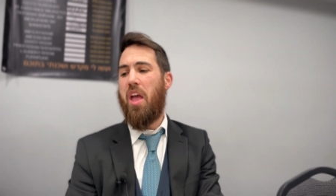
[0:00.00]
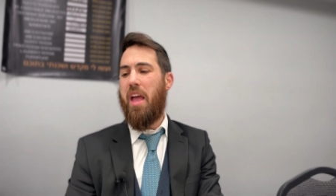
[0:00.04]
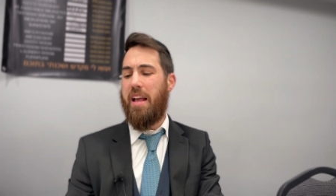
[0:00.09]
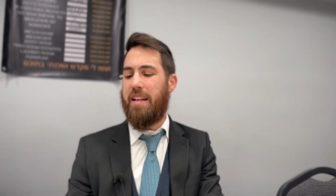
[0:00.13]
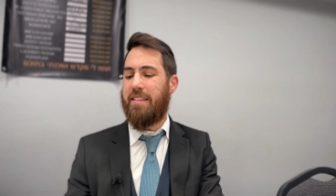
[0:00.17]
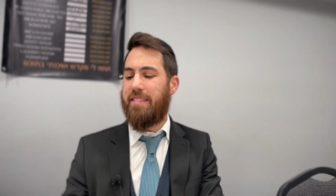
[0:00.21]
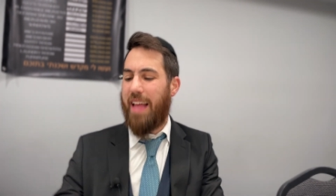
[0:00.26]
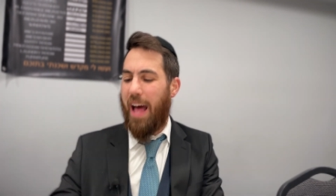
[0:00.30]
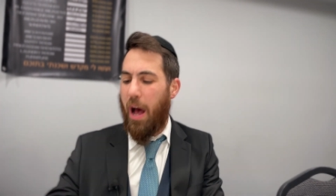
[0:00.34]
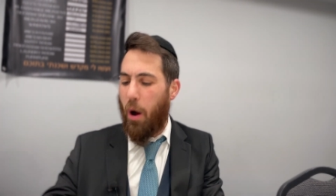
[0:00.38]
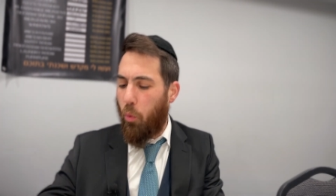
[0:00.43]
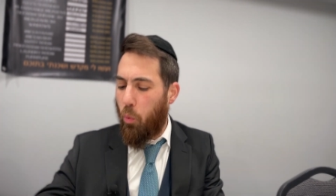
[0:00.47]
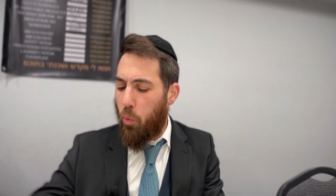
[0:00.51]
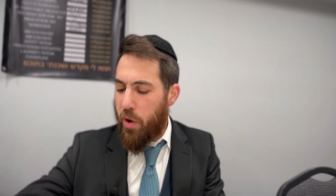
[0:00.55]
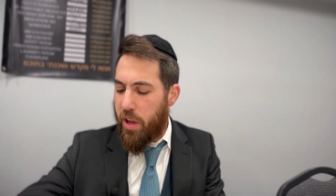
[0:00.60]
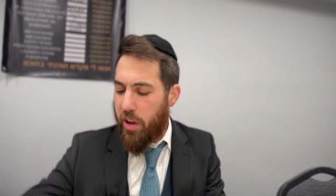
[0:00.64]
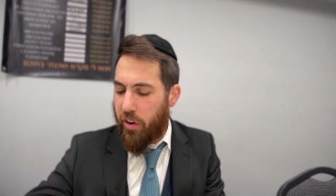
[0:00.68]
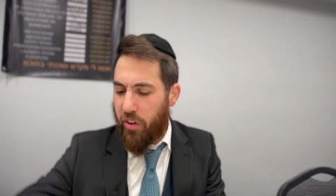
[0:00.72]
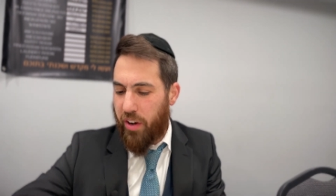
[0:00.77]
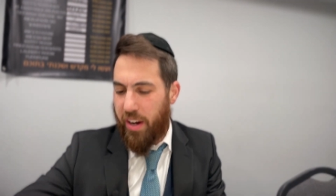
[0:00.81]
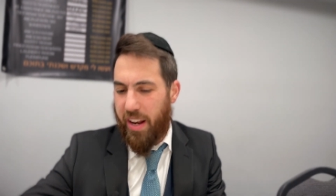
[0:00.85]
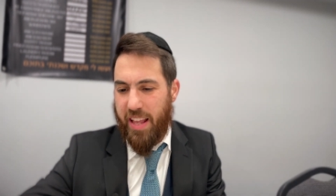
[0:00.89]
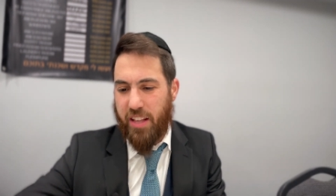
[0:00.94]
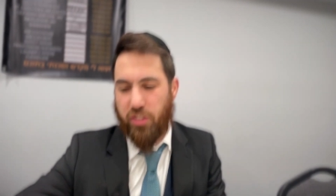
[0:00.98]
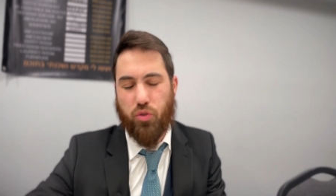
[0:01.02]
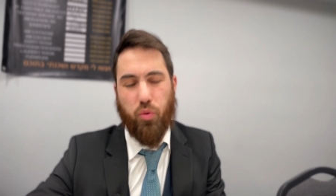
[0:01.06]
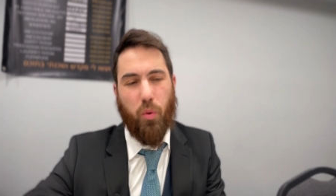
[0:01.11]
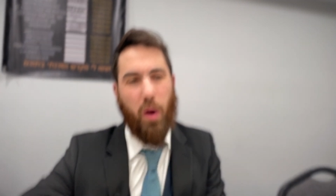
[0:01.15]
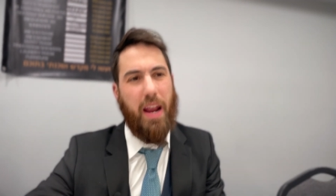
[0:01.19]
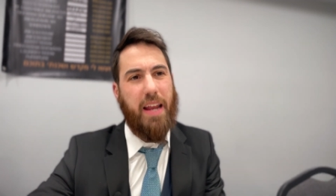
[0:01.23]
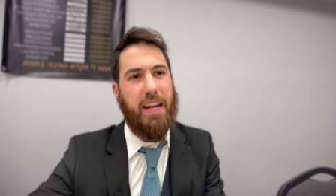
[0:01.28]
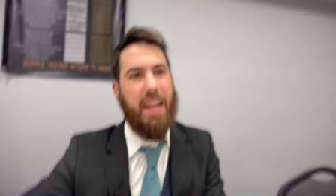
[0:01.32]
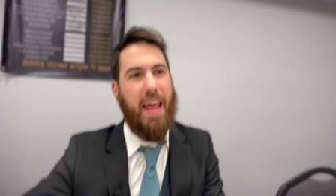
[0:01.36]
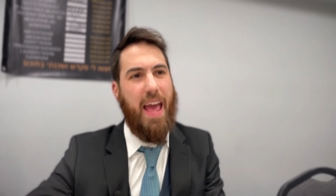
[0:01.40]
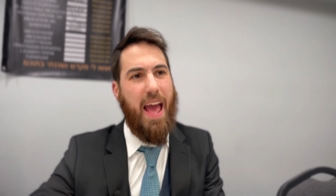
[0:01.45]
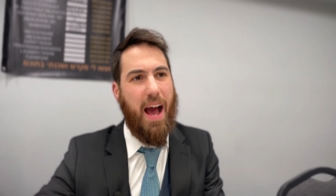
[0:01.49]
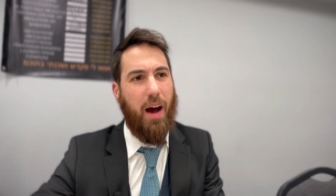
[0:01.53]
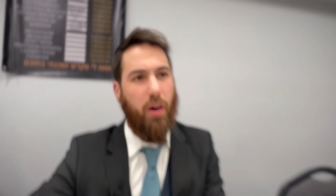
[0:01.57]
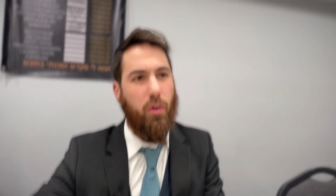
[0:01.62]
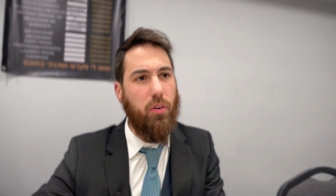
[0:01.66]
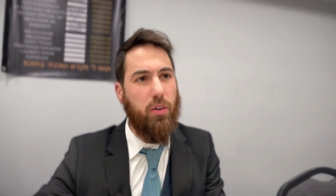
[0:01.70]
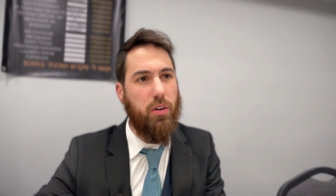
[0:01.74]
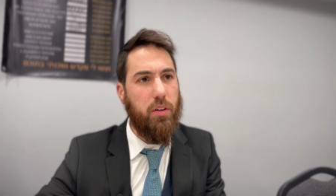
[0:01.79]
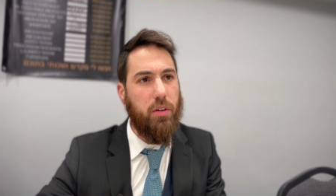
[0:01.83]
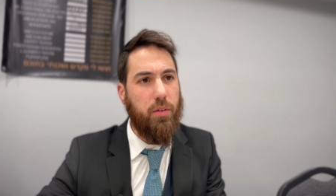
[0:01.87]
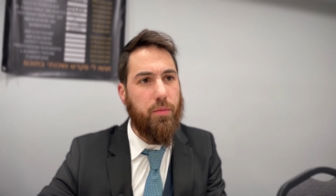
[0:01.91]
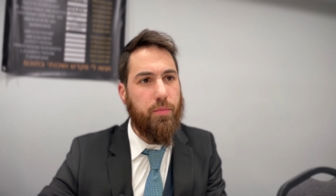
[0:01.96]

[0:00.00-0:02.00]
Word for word: is that where it is right now?